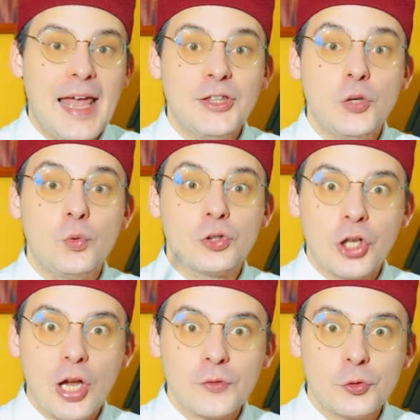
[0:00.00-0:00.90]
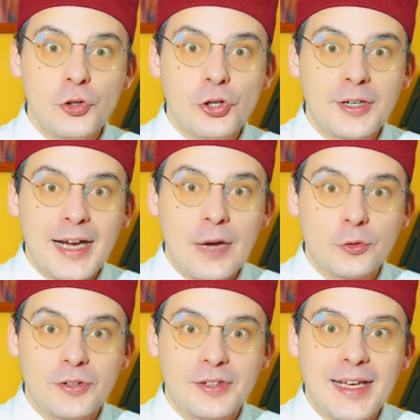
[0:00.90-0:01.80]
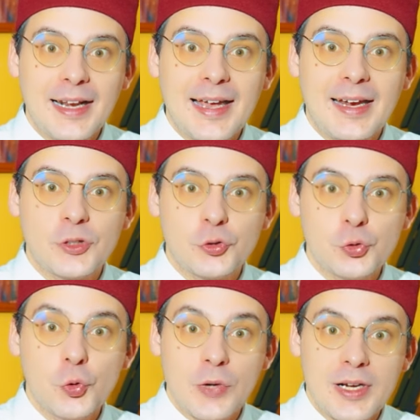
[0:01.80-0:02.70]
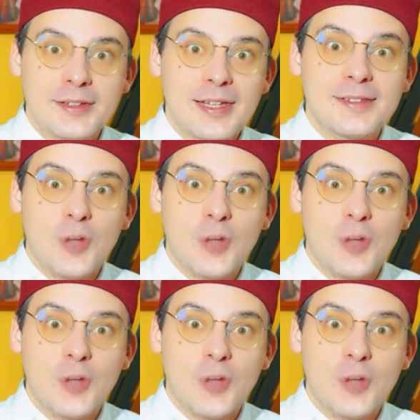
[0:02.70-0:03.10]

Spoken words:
and you would love to learn how to sing like a true Renaissance